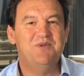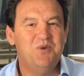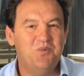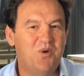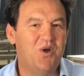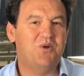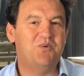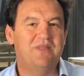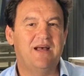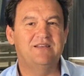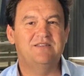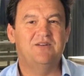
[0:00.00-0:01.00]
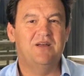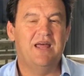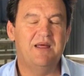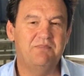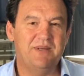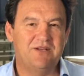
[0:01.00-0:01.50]
you work with us,
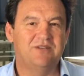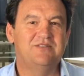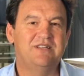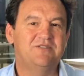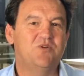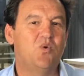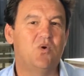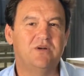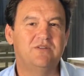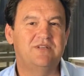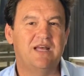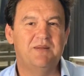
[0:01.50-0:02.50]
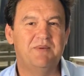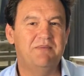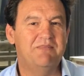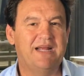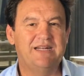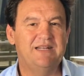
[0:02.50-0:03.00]
because this quarter is going to be
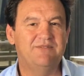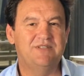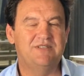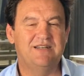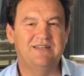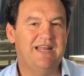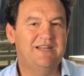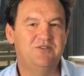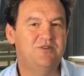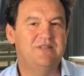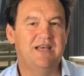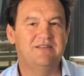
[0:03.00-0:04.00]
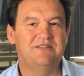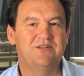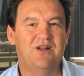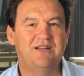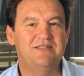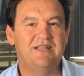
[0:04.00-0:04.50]
magnificent and
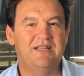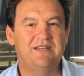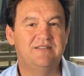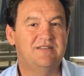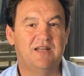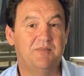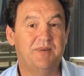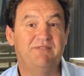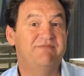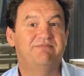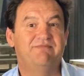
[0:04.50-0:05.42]
2019 is going to be